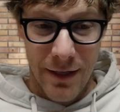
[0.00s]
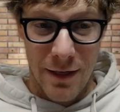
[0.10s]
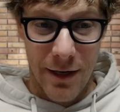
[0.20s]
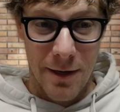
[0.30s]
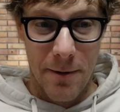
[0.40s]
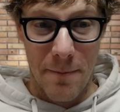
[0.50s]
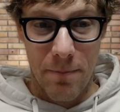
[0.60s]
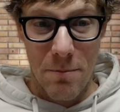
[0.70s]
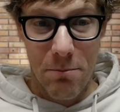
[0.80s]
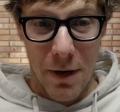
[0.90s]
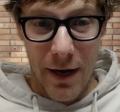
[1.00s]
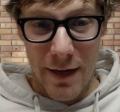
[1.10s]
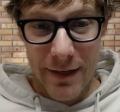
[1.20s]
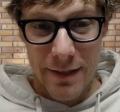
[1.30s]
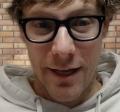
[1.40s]

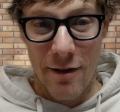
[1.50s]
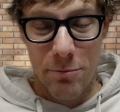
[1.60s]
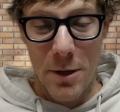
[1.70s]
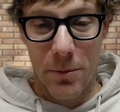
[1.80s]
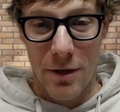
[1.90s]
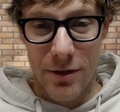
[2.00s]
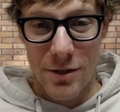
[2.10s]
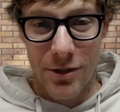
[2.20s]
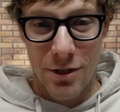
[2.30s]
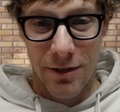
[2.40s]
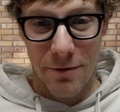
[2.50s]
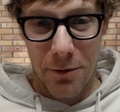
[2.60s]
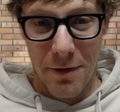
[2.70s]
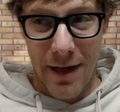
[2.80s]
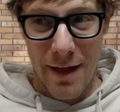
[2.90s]
But if people aren't searching
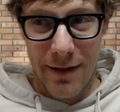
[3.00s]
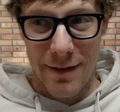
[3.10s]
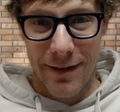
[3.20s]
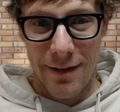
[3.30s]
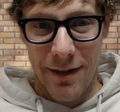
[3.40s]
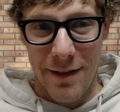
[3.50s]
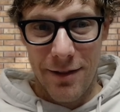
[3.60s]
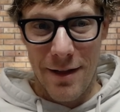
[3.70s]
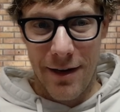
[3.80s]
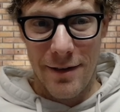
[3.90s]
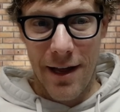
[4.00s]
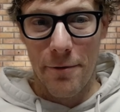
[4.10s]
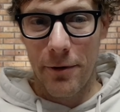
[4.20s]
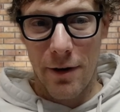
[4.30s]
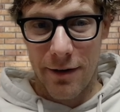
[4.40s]
for that, they
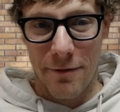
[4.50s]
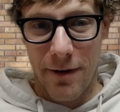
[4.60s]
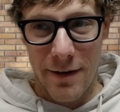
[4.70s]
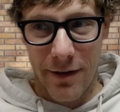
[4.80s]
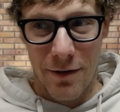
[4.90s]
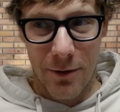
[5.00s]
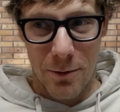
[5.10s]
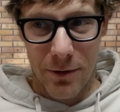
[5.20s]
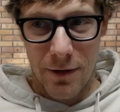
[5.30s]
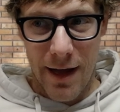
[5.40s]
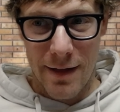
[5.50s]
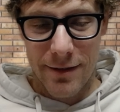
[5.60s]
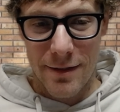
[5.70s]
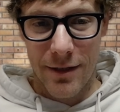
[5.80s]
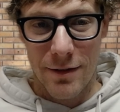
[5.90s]
definitely aren't going to find it on Google
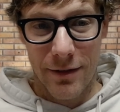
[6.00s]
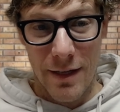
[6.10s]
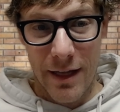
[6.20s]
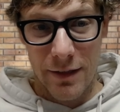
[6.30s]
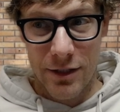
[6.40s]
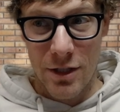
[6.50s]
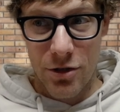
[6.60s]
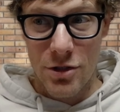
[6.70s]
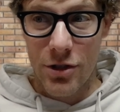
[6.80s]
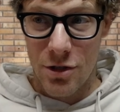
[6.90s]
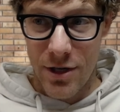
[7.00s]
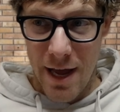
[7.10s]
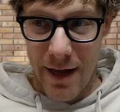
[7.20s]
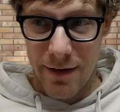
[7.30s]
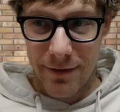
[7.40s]
ads, at least their search
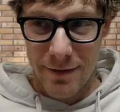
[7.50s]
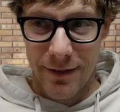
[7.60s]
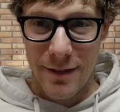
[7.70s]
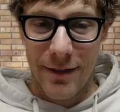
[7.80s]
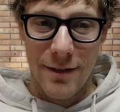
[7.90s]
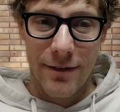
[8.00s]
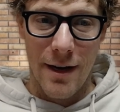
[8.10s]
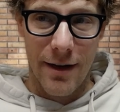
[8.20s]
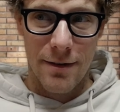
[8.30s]
ad. Right.